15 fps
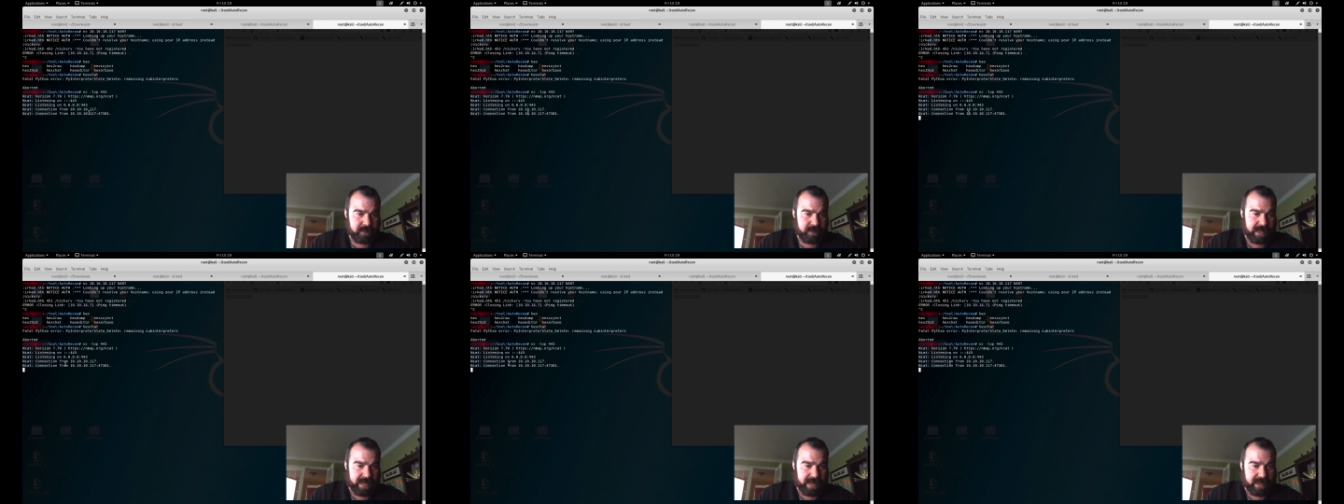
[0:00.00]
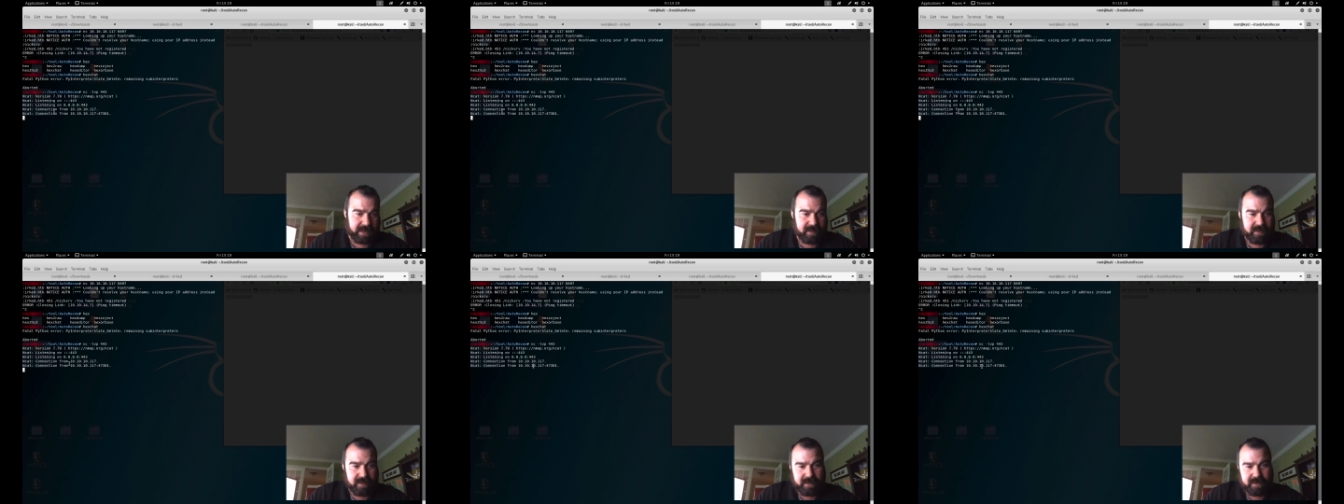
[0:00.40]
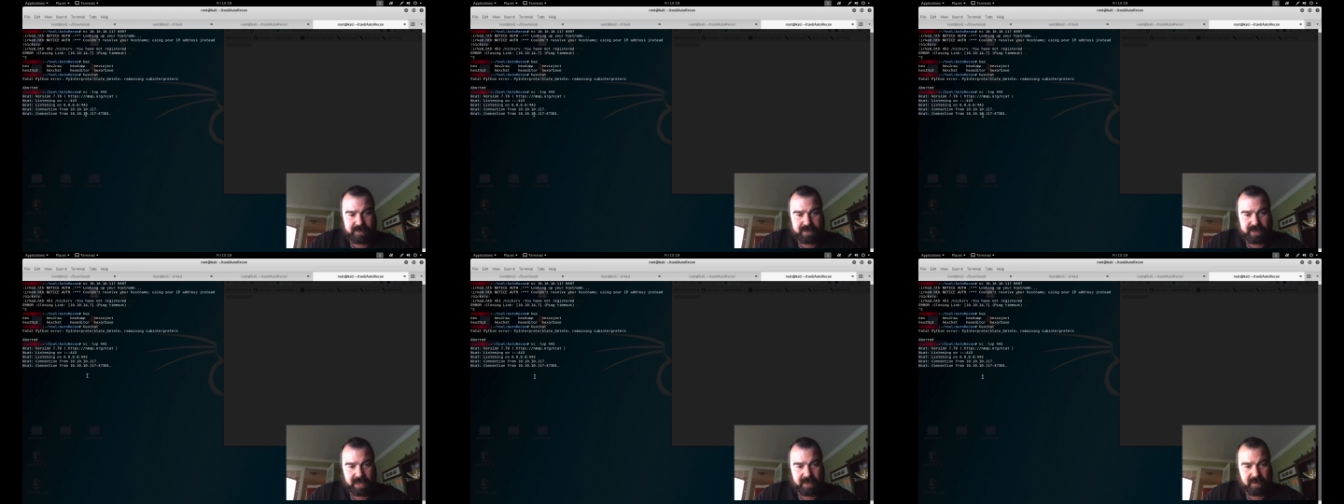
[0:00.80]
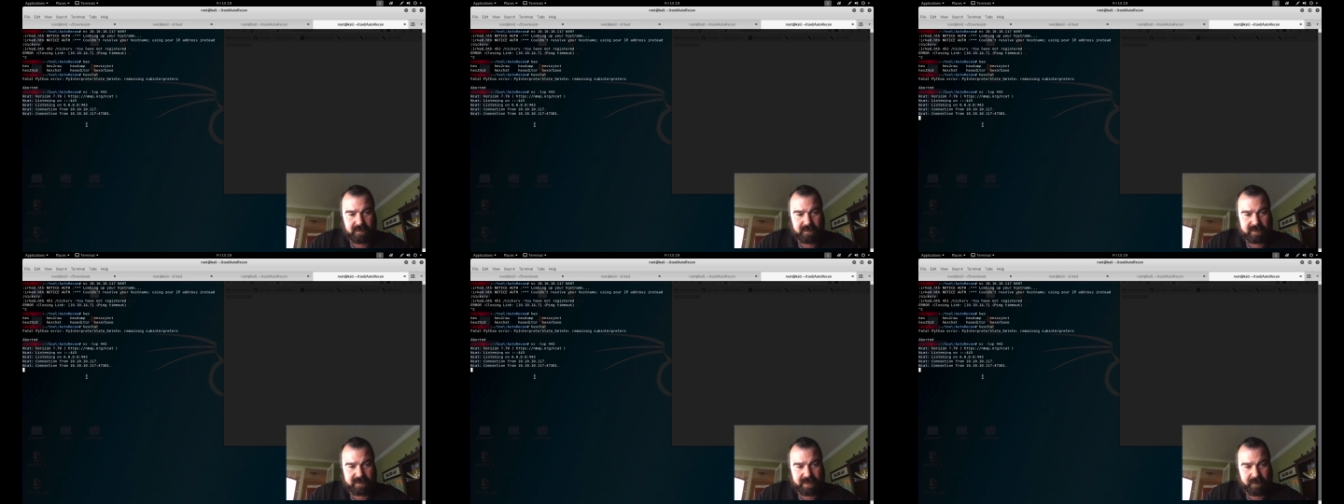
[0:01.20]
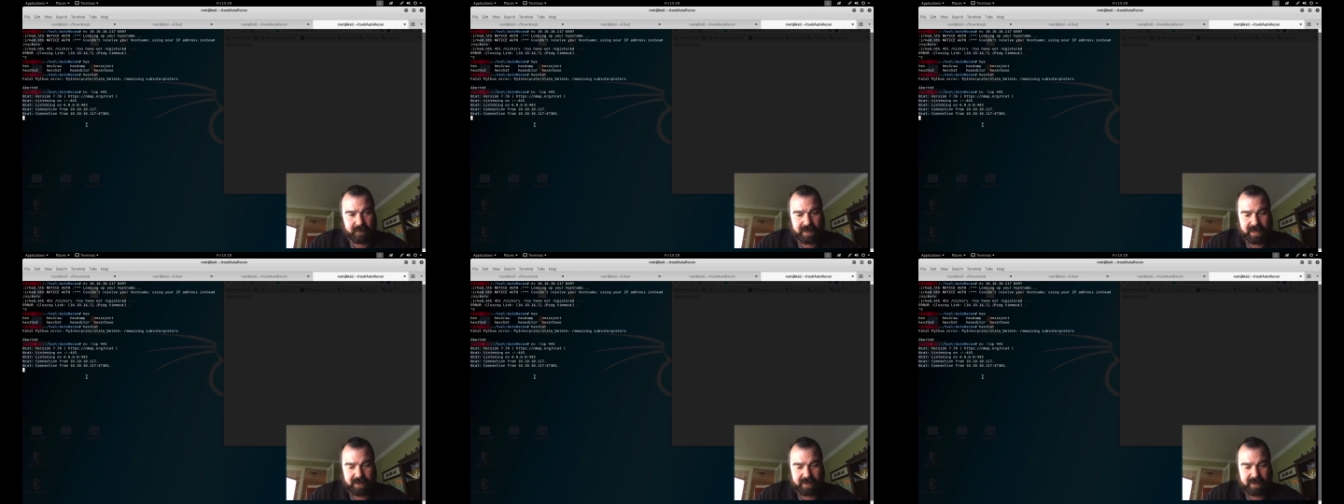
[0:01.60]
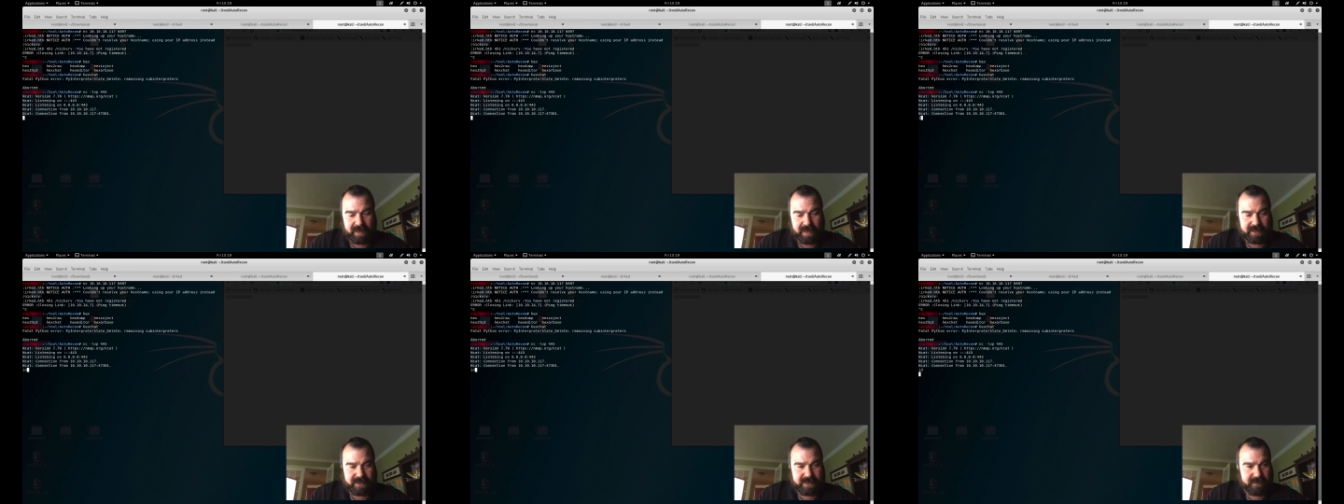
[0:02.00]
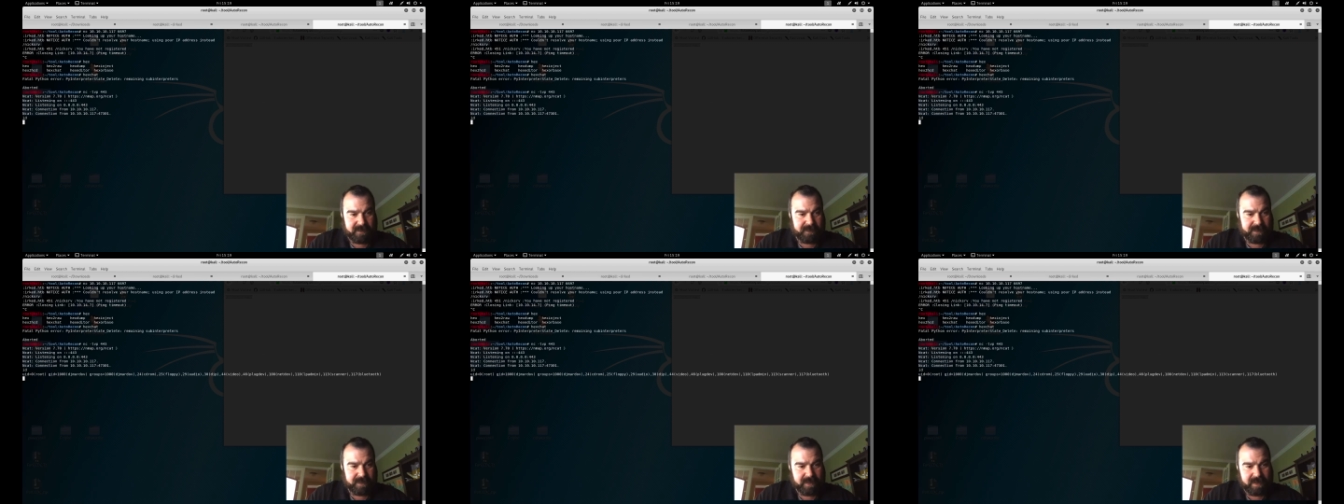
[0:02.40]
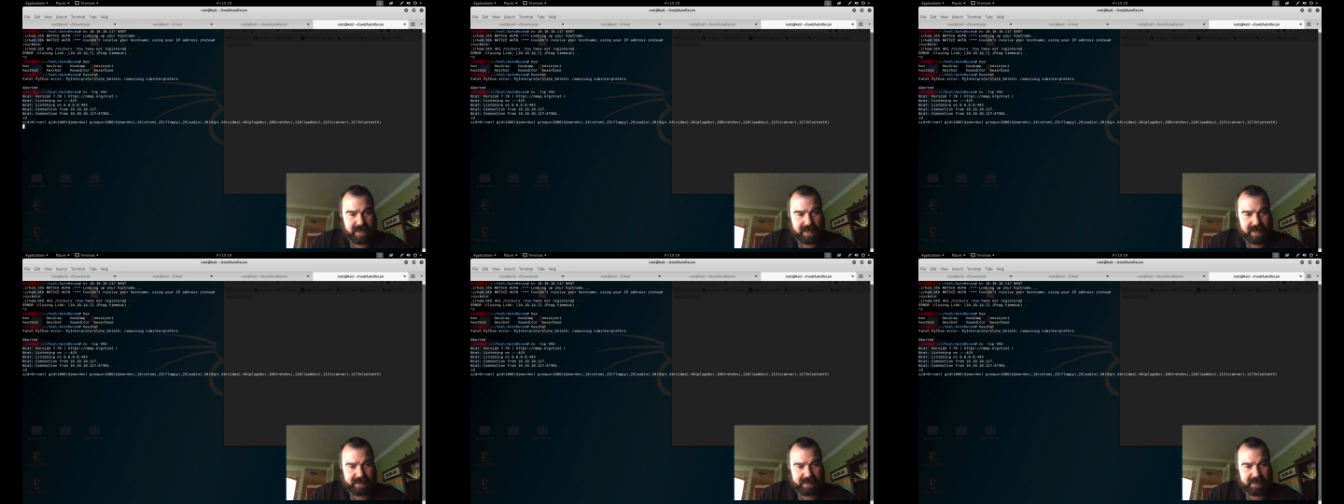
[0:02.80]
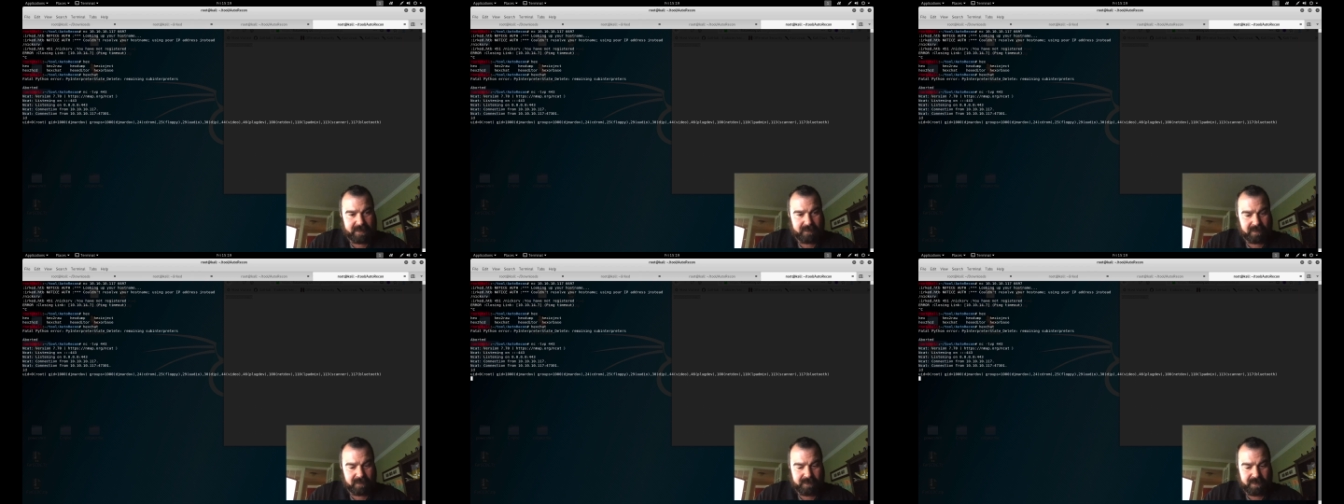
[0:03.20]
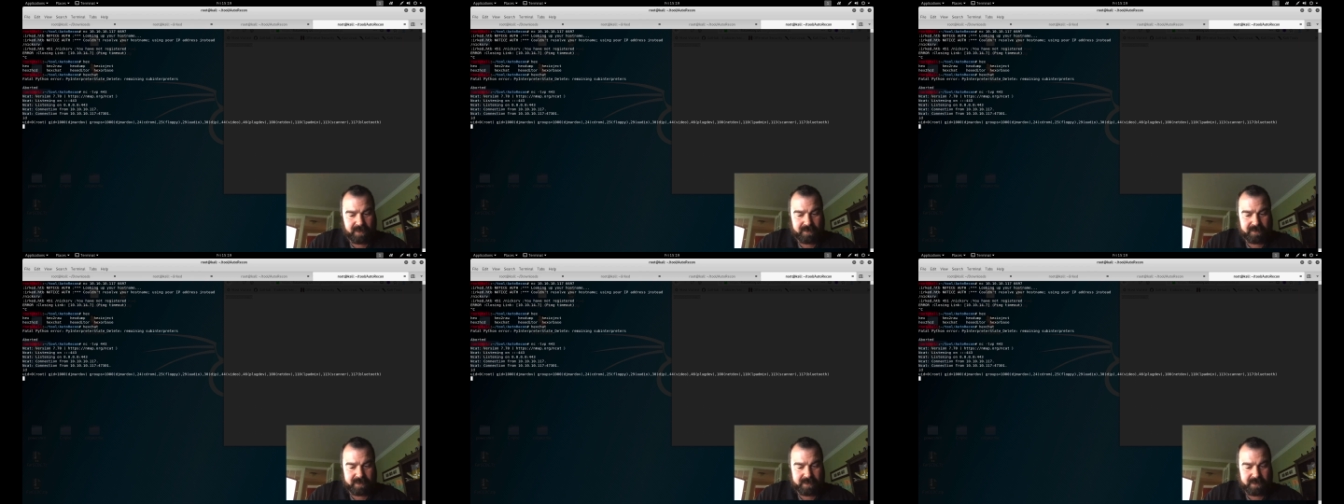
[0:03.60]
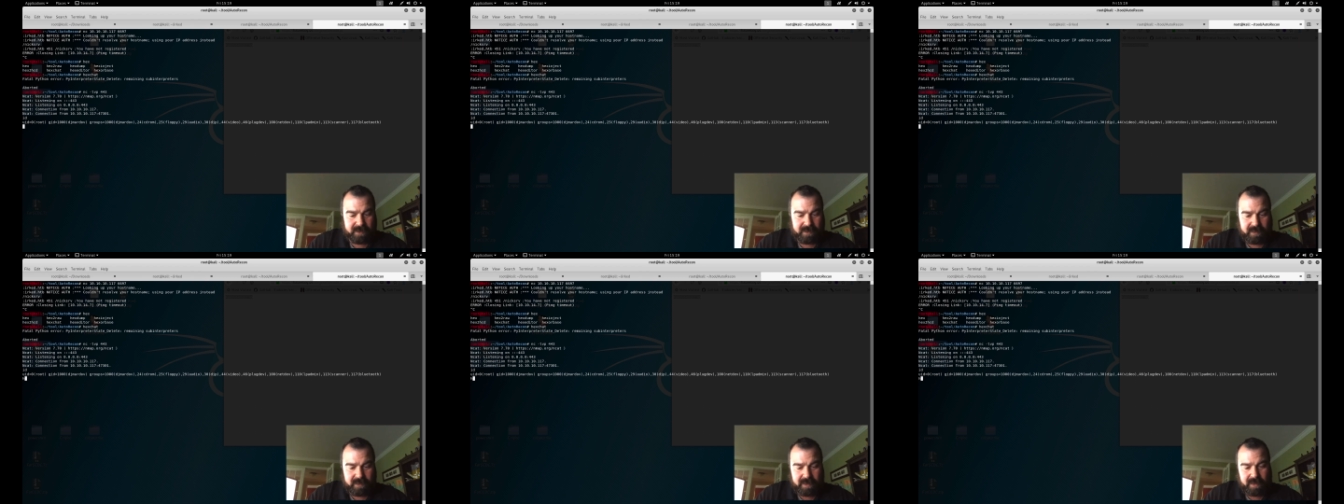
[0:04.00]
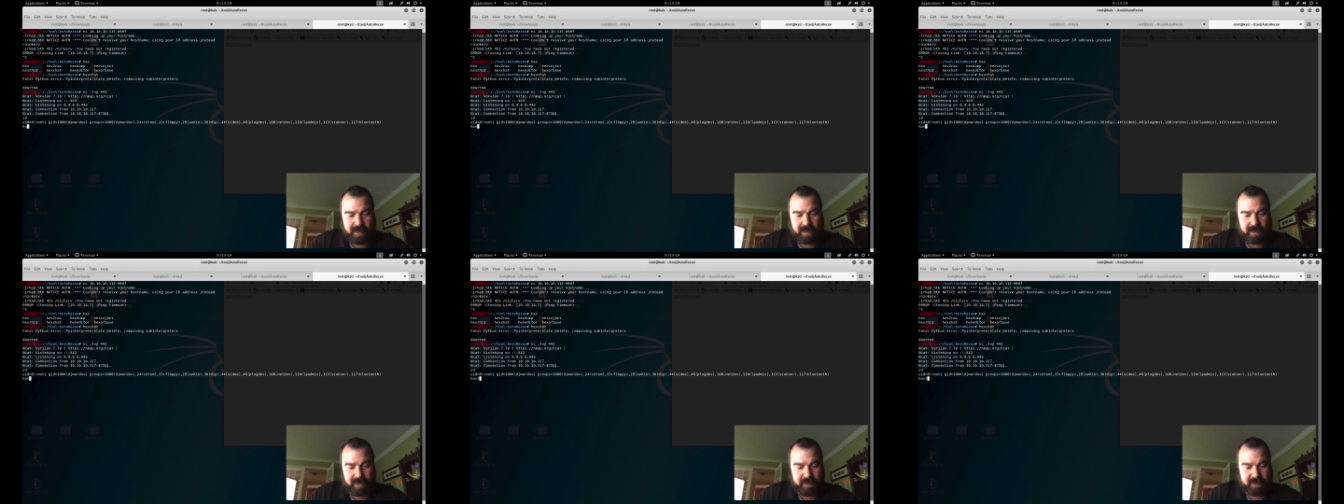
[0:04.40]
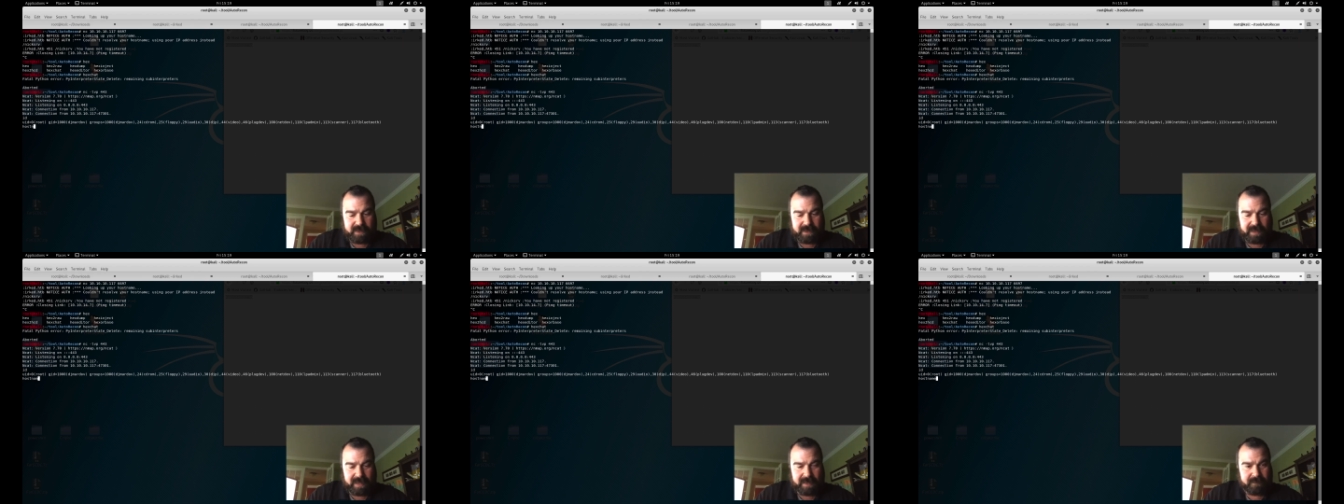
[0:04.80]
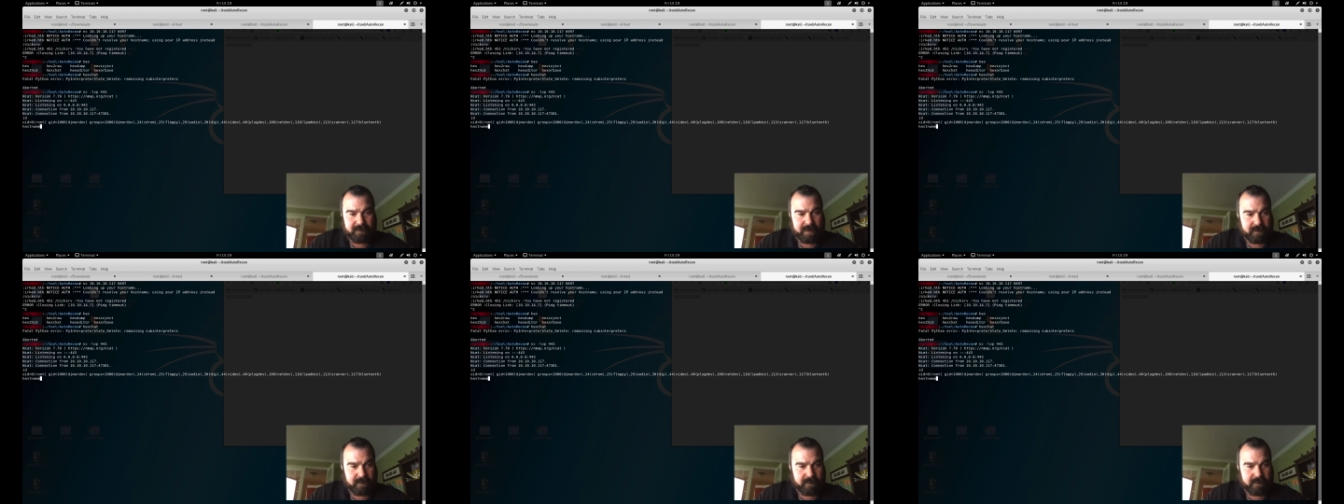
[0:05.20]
Okay, so it looks like we got our connection. If we do an ID, we're root, host name,